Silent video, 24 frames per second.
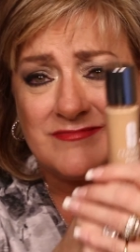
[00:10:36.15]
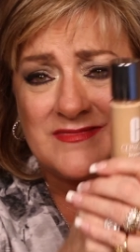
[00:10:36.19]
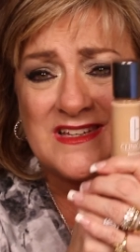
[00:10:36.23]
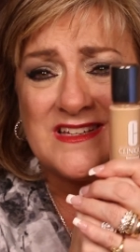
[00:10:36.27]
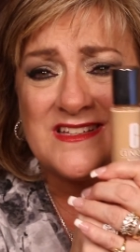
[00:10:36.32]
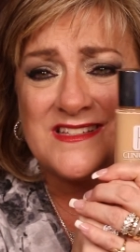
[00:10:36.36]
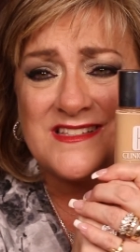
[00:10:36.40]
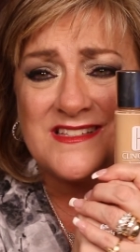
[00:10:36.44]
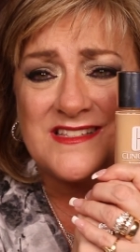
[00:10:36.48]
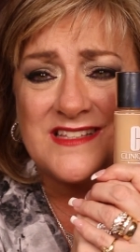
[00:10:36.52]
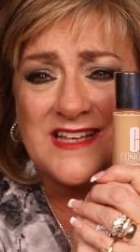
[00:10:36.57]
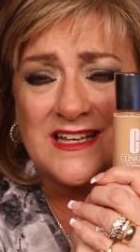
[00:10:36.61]

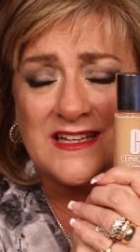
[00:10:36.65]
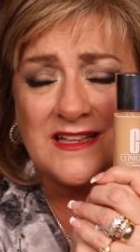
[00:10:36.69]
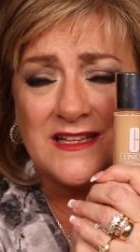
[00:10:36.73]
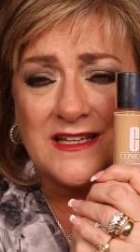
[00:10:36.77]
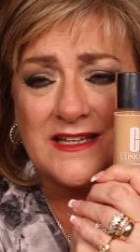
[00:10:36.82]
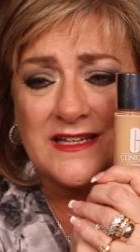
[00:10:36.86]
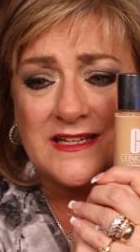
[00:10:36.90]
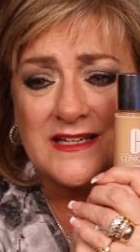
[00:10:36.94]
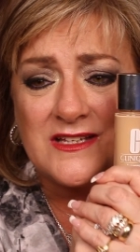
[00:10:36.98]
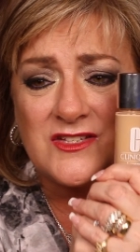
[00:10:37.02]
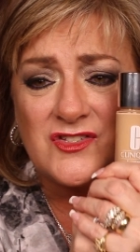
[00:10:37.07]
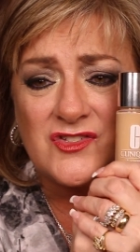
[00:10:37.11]
is
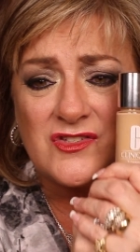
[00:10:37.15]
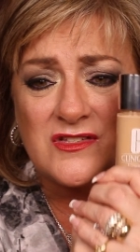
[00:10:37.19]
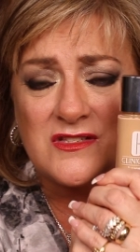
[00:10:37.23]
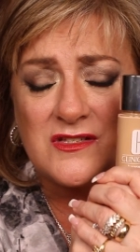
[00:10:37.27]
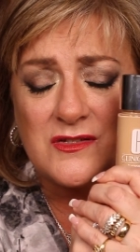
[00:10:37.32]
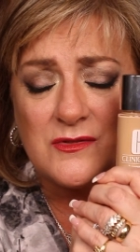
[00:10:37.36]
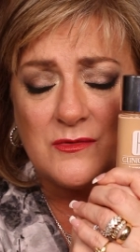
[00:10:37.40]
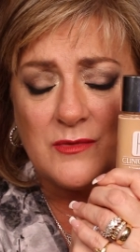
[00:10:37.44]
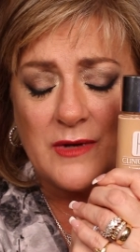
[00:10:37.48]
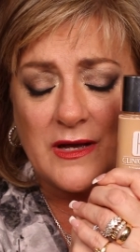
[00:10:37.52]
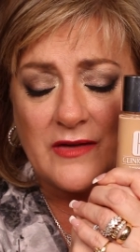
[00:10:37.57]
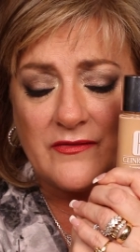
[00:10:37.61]
settling. It's just
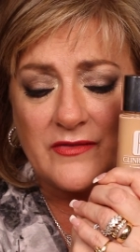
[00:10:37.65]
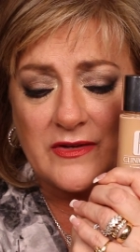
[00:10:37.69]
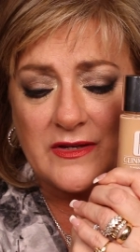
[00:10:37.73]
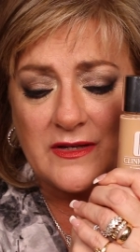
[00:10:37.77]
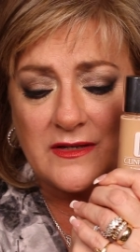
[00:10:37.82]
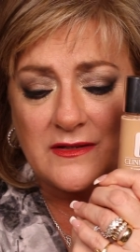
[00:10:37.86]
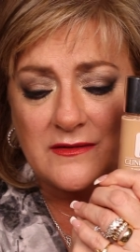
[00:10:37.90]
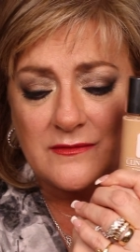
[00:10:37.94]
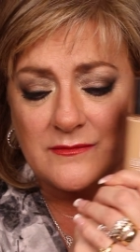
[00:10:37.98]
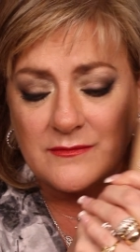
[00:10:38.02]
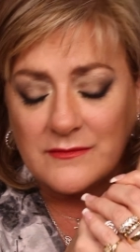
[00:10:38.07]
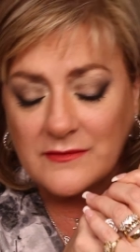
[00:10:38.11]
too heavy.